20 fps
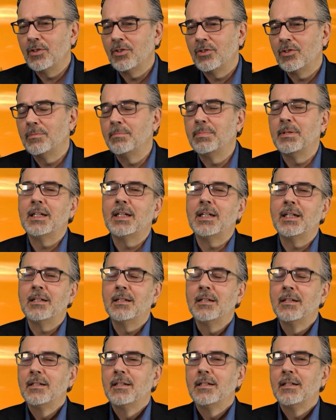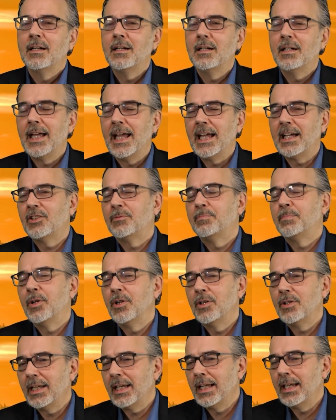was to be uh,
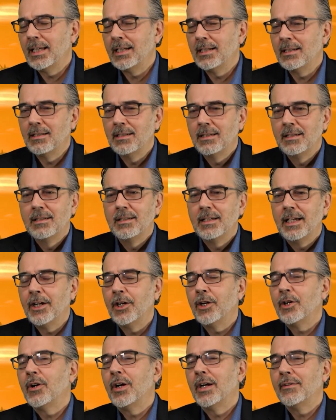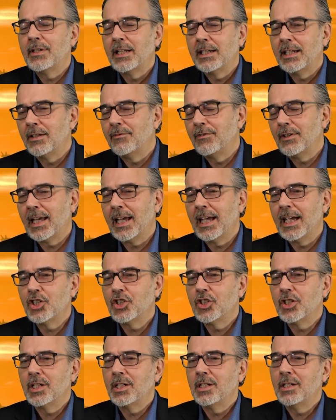expert in aircraft
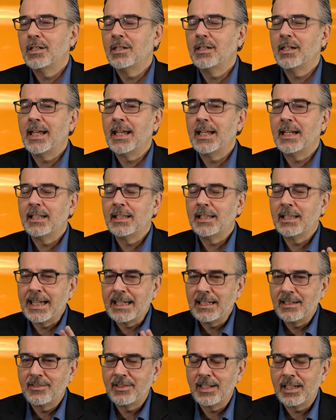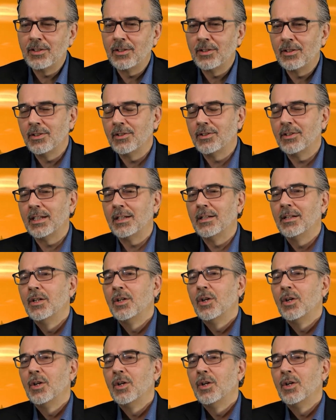identification and light signals, and